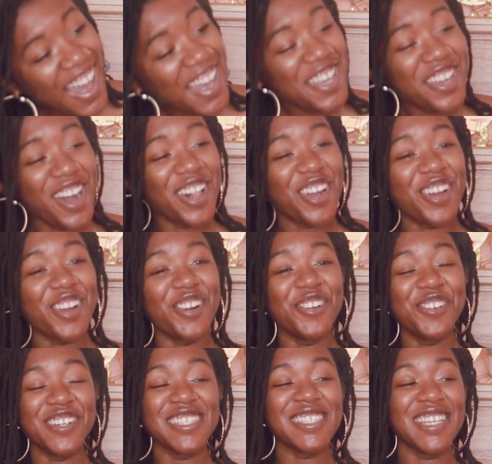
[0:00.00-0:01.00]
y'all are
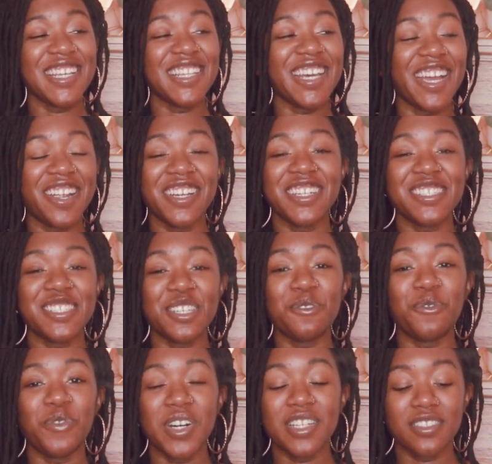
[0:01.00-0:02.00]
always hilarious
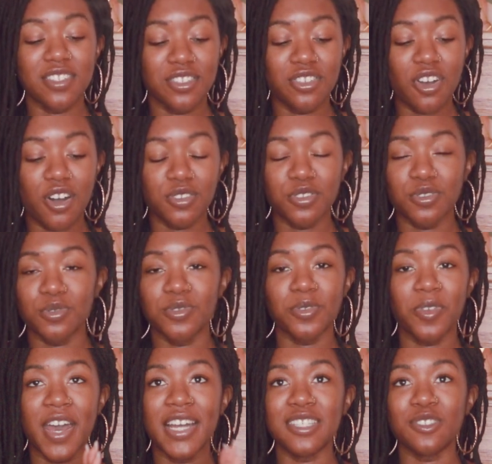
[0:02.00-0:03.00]
and fun to talk to.
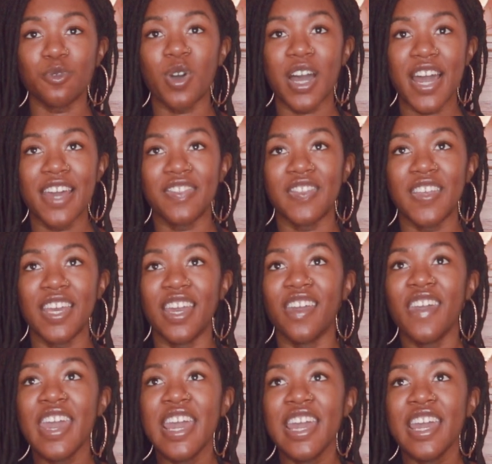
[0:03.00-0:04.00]
So that's why I think
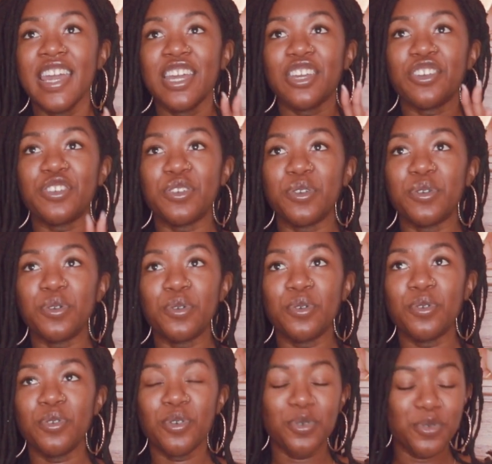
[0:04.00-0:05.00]

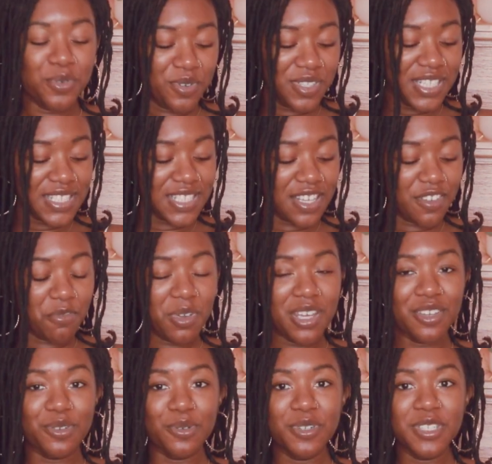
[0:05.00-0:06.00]
this is giving
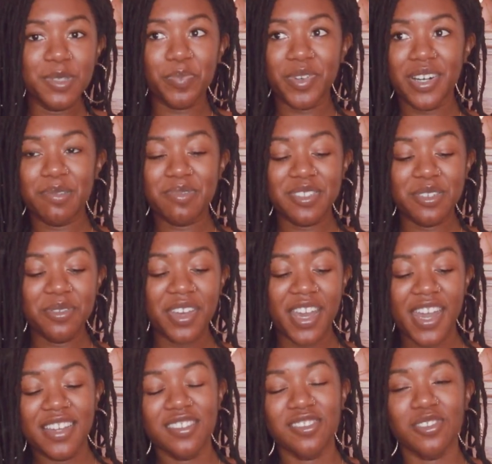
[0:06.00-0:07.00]
me goosebumps.
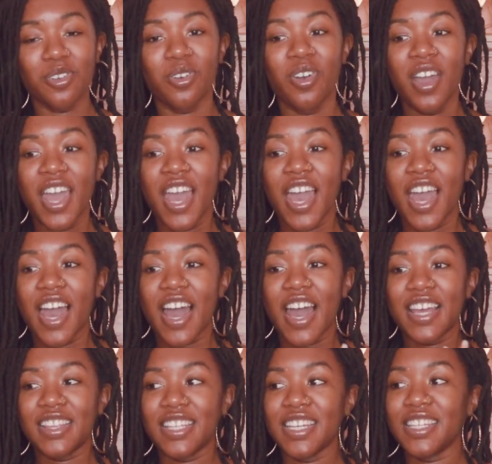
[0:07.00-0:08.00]
Okay, so
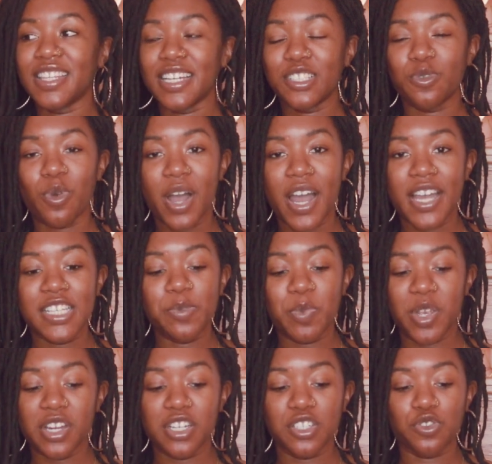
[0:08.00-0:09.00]
I think that's why
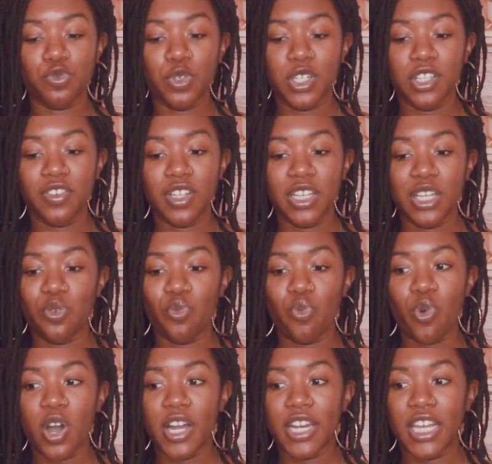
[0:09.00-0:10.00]
Spirit is really, really
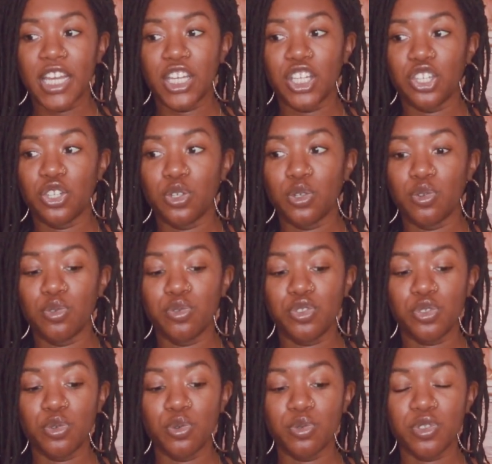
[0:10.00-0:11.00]
wanting you
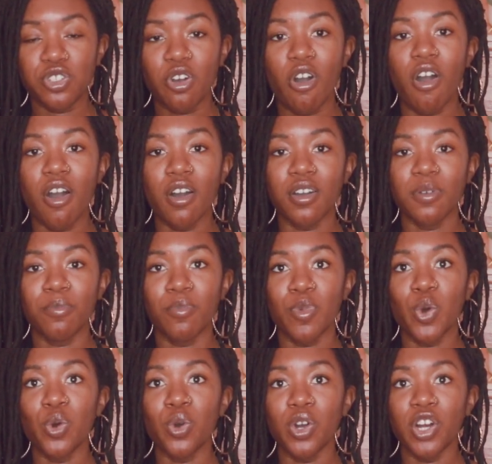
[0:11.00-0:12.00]
to talk
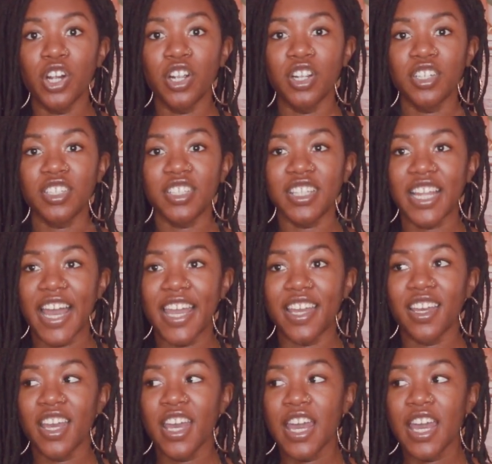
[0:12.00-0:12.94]
more, like